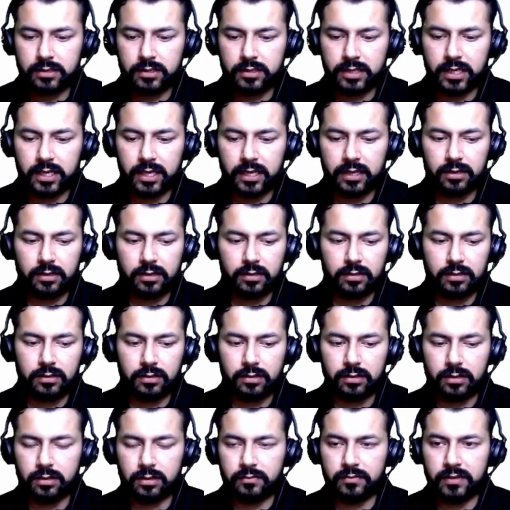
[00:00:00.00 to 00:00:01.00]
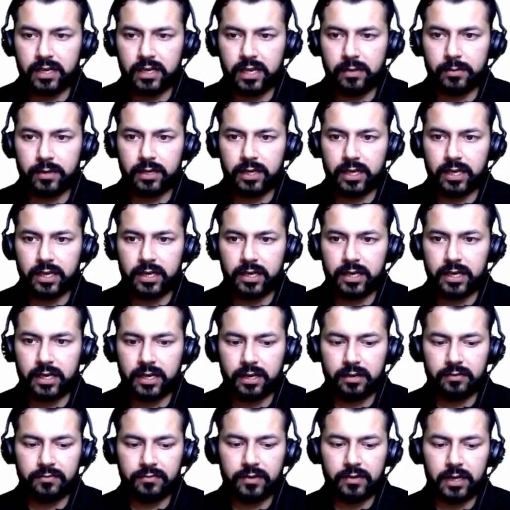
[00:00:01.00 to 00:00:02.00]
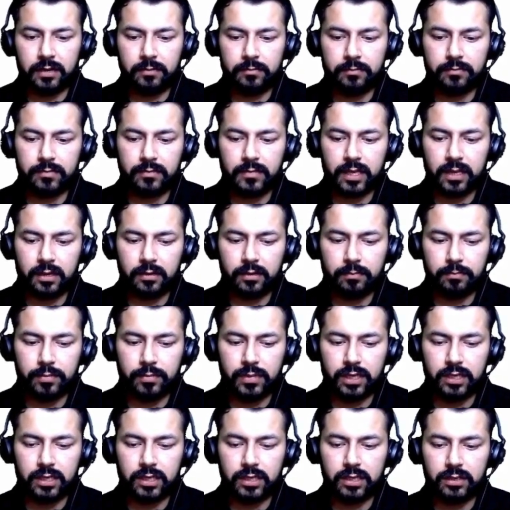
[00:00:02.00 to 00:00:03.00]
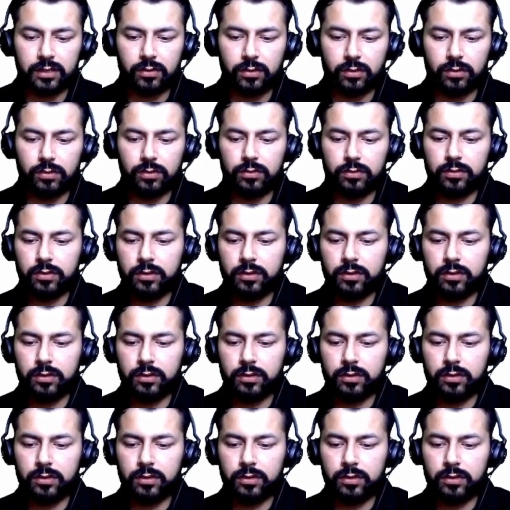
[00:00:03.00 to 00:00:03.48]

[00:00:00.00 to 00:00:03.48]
take a variable here, data frame, then pd dot